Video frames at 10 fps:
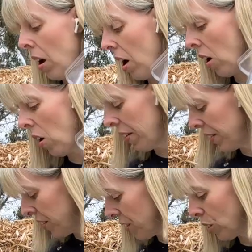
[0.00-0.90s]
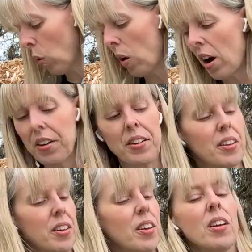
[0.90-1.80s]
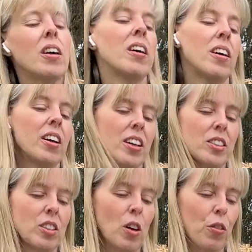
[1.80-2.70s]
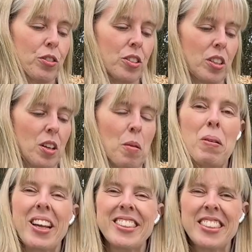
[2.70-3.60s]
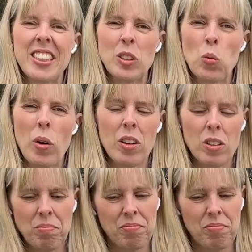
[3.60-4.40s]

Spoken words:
Oh, and this is quite a soft plastic as well.